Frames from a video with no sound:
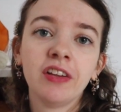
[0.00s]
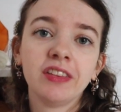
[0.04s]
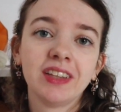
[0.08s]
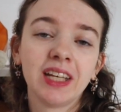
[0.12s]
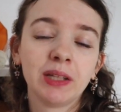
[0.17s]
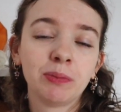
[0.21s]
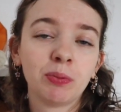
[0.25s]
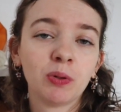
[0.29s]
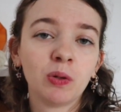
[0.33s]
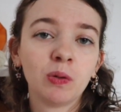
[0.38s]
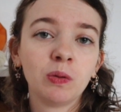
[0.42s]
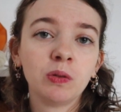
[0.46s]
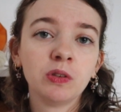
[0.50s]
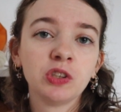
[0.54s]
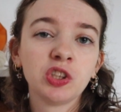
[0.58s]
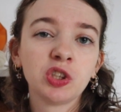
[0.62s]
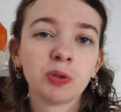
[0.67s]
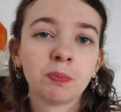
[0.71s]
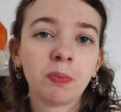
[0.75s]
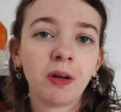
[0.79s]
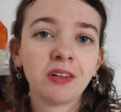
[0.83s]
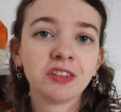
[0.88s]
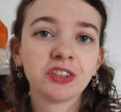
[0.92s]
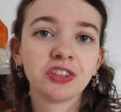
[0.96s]
that were all
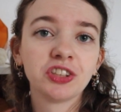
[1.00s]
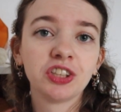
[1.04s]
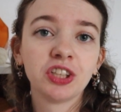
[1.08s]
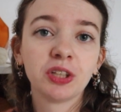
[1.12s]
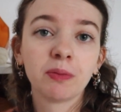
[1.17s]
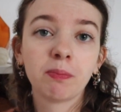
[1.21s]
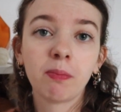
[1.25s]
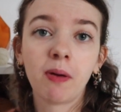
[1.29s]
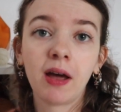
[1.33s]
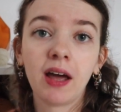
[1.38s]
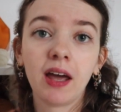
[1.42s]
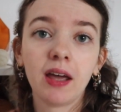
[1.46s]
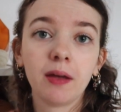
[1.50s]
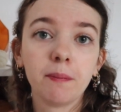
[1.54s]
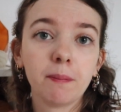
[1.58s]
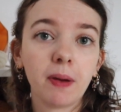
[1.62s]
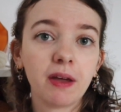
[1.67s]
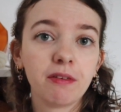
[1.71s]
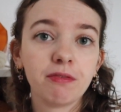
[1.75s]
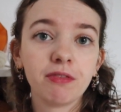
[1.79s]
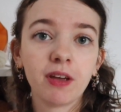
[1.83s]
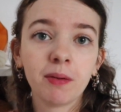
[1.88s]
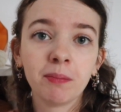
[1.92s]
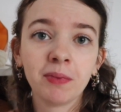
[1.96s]
sponsored by my
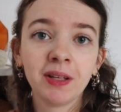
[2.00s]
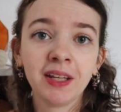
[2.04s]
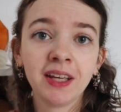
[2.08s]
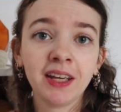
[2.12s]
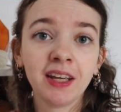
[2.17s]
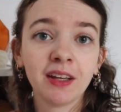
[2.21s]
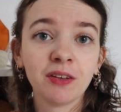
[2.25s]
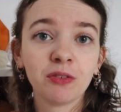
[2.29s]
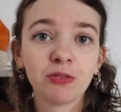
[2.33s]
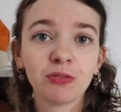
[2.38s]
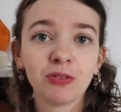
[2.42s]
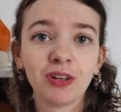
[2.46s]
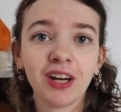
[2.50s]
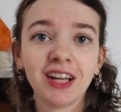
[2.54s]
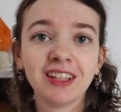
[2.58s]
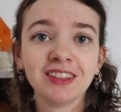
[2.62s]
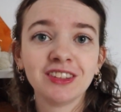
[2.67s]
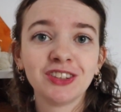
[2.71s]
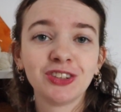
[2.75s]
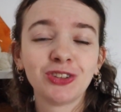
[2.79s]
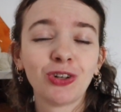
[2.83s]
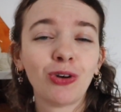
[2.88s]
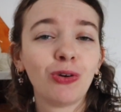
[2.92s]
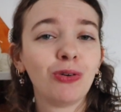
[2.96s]
family and
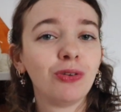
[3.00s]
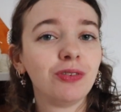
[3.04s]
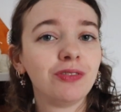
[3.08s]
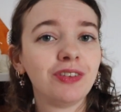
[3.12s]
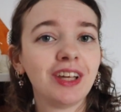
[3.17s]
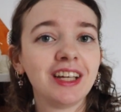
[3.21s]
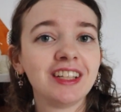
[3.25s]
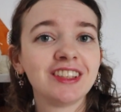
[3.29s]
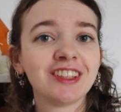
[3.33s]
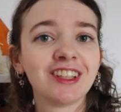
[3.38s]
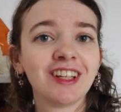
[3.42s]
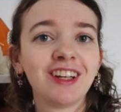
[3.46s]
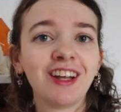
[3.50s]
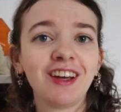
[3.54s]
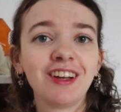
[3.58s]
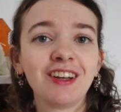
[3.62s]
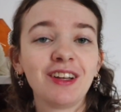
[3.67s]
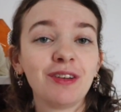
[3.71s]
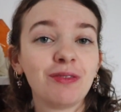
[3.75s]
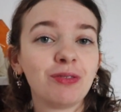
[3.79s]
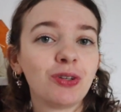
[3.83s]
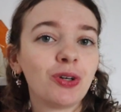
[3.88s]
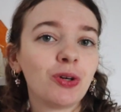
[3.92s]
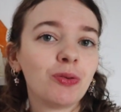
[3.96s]
friends. So thanks a lot
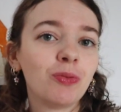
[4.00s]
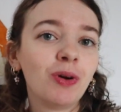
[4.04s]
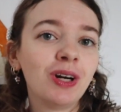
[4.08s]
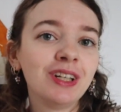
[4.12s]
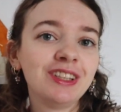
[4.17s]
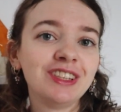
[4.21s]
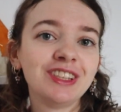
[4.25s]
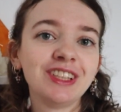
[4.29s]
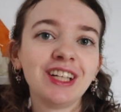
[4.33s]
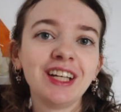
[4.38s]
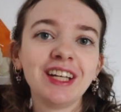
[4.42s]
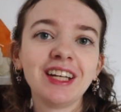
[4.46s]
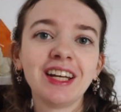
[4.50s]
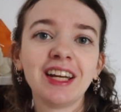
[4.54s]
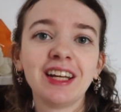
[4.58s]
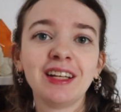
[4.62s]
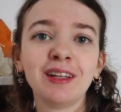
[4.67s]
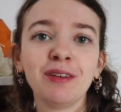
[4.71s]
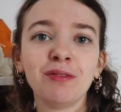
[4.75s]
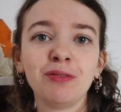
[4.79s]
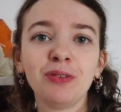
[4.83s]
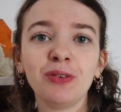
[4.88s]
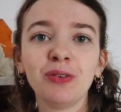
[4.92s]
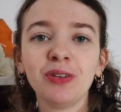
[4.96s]
if you're watching and
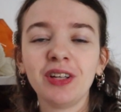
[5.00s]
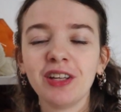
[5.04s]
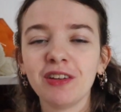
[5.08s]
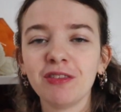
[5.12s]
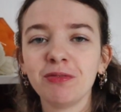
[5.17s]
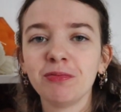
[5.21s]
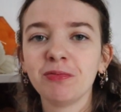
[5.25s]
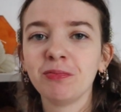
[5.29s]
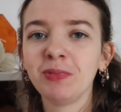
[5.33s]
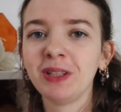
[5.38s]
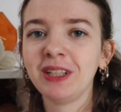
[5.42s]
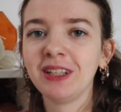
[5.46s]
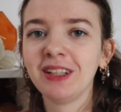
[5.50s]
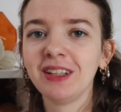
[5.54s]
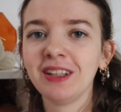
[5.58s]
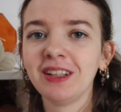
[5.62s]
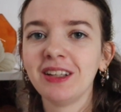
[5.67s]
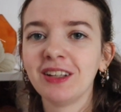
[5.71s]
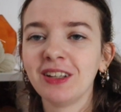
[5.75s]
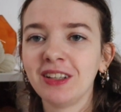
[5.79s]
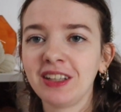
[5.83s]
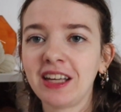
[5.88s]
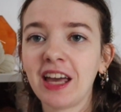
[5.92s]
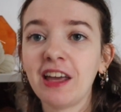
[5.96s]
if you gave me
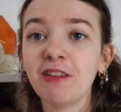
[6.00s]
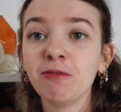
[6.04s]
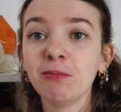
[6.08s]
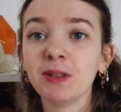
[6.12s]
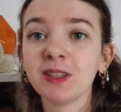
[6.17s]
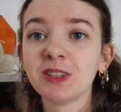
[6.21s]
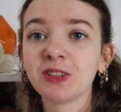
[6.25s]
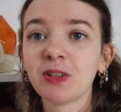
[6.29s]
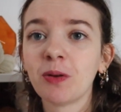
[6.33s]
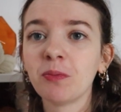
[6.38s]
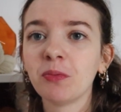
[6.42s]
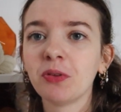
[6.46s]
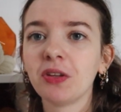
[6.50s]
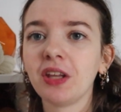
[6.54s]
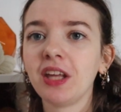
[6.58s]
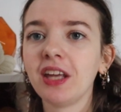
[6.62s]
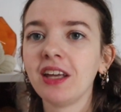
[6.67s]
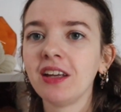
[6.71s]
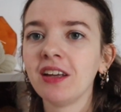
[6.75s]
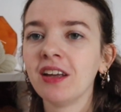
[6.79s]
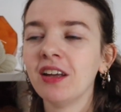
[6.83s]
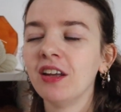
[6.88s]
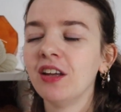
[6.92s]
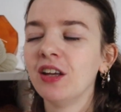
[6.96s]

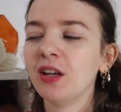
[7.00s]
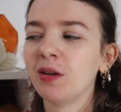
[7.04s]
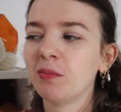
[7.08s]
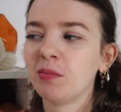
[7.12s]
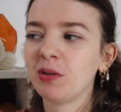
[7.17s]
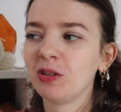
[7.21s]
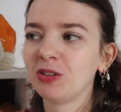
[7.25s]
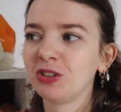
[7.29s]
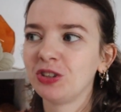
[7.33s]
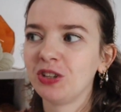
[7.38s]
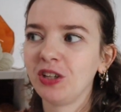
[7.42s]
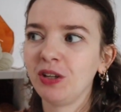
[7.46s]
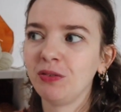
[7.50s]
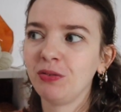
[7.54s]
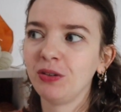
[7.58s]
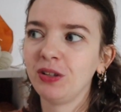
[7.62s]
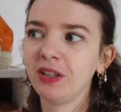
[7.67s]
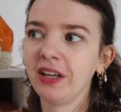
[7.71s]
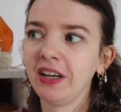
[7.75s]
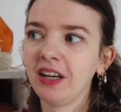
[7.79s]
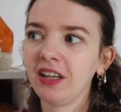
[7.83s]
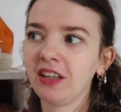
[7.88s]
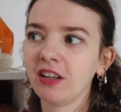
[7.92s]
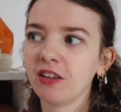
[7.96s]
something. But also if you
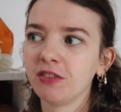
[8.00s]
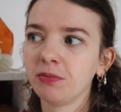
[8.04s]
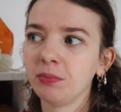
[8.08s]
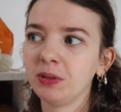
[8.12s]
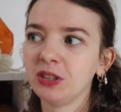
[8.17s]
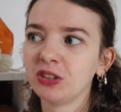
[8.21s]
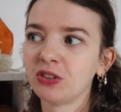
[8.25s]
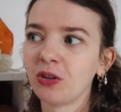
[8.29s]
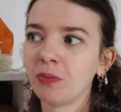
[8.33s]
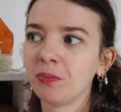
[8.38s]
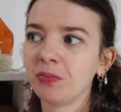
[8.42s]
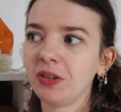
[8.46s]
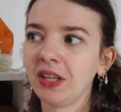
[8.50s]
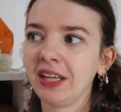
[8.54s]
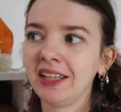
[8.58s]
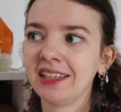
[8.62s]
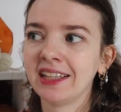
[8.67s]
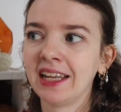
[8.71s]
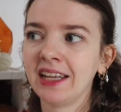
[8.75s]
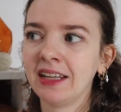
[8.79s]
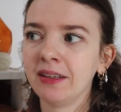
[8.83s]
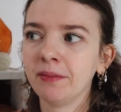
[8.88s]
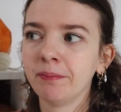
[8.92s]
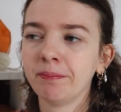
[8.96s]
didn't give me something,
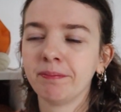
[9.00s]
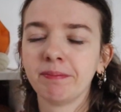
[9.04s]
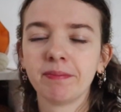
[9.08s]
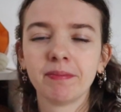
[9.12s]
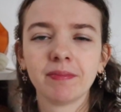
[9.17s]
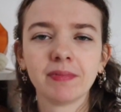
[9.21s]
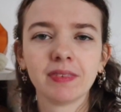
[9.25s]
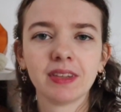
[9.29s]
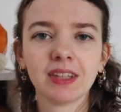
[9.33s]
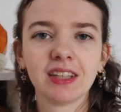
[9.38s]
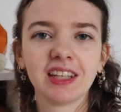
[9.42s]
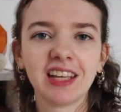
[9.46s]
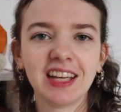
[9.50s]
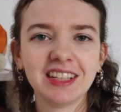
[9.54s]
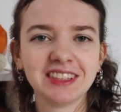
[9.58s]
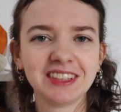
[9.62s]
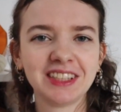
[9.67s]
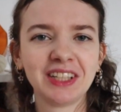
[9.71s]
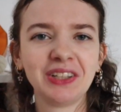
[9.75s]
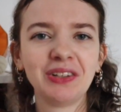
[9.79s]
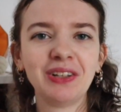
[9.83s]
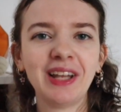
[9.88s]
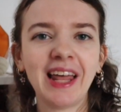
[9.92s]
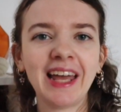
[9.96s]
then I
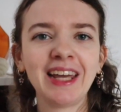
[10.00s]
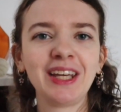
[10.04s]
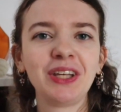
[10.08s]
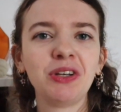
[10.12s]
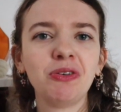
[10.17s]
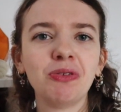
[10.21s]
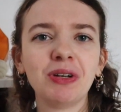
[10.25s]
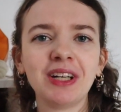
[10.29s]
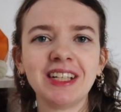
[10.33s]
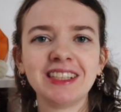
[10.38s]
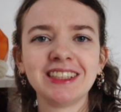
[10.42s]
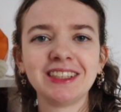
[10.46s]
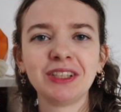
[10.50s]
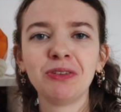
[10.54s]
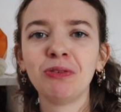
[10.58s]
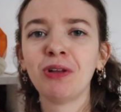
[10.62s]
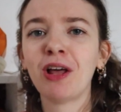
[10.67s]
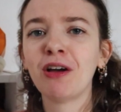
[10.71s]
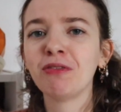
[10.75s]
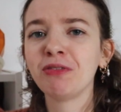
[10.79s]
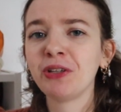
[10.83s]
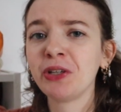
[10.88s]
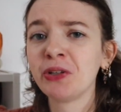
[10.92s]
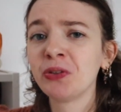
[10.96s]
still like you and I still
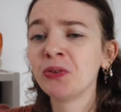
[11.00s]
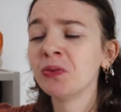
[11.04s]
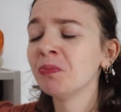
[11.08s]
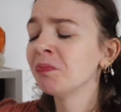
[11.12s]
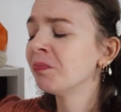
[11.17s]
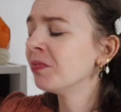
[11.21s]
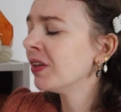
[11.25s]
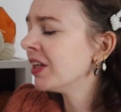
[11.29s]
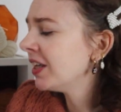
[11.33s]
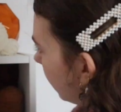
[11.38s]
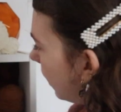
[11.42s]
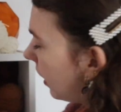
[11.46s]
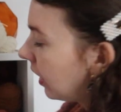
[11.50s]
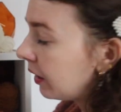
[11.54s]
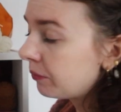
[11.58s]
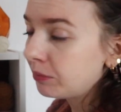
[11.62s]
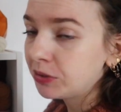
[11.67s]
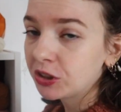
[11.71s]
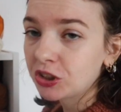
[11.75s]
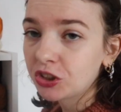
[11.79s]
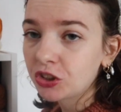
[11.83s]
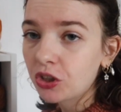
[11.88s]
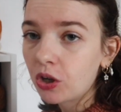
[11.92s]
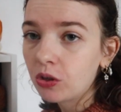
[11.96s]
love you. I'm
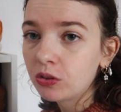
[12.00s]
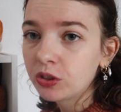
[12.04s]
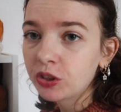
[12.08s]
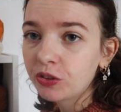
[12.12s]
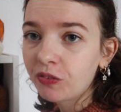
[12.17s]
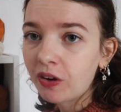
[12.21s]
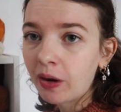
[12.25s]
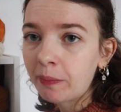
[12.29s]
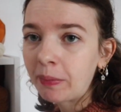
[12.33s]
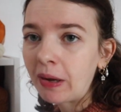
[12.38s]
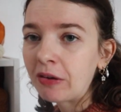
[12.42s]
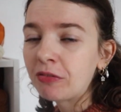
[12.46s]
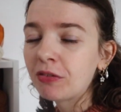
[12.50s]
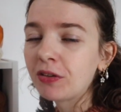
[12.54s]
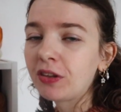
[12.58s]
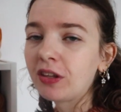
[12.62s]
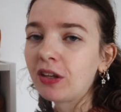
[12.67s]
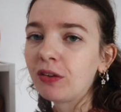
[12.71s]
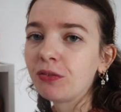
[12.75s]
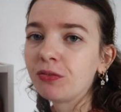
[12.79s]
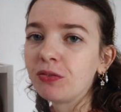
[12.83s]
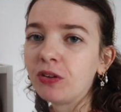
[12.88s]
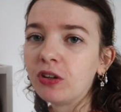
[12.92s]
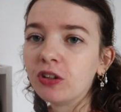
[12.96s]
just going to grab
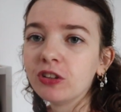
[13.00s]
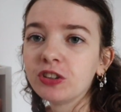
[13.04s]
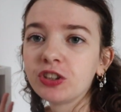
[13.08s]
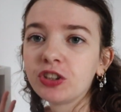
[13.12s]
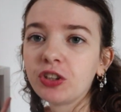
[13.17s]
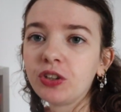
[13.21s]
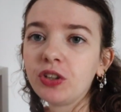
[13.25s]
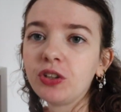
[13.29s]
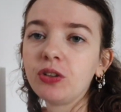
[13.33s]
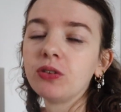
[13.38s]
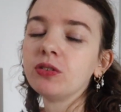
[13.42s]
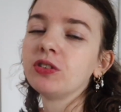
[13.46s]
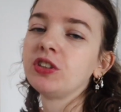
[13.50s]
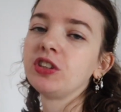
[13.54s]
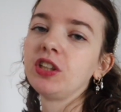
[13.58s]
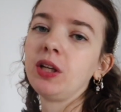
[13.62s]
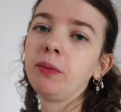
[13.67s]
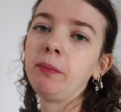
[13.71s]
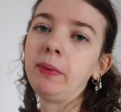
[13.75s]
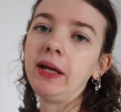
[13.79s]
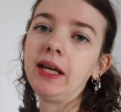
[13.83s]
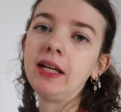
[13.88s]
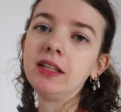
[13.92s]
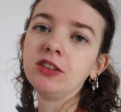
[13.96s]
everything first so you don't see
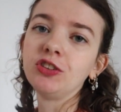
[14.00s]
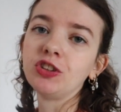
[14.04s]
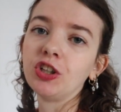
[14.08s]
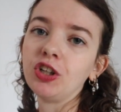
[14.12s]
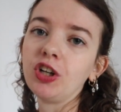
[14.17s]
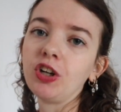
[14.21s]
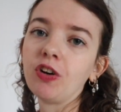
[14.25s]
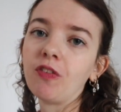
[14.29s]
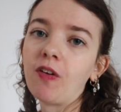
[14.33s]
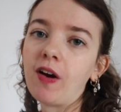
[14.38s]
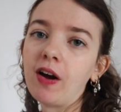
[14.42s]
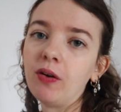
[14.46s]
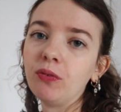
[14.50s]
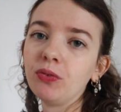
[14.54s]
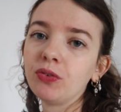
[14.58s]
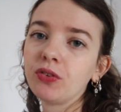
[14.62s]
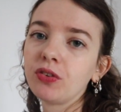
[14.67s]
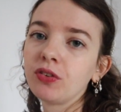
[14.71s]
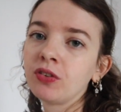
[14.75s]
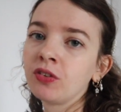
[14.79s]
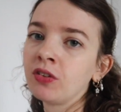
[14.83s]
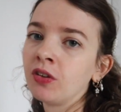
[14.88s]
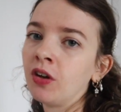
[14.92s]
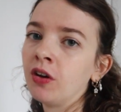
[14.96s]
me turning around
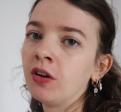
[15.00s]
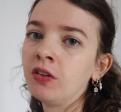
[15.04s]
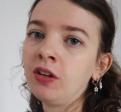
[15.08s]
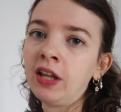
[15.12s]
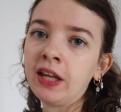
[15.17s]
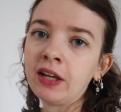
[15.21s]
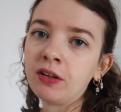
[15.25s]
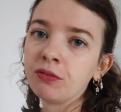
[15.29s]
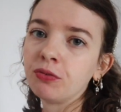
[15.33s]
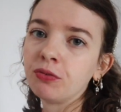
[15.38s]
like